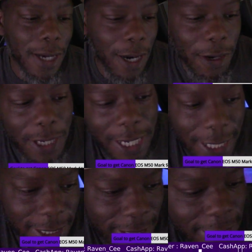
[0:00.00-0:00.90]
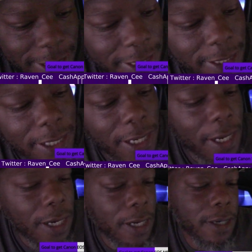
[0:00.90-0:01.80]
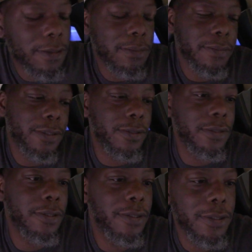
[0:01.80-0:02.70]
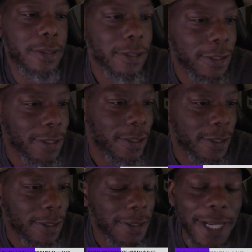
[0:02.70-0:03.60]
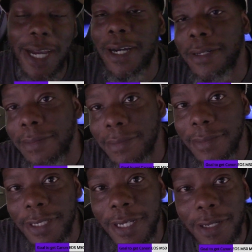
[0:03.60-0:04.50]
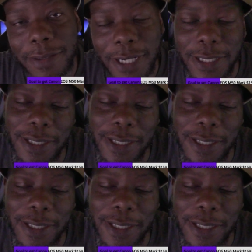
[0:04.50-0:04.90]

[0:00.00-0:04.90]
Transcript: on the extension. Um, yeah, you know, Jayson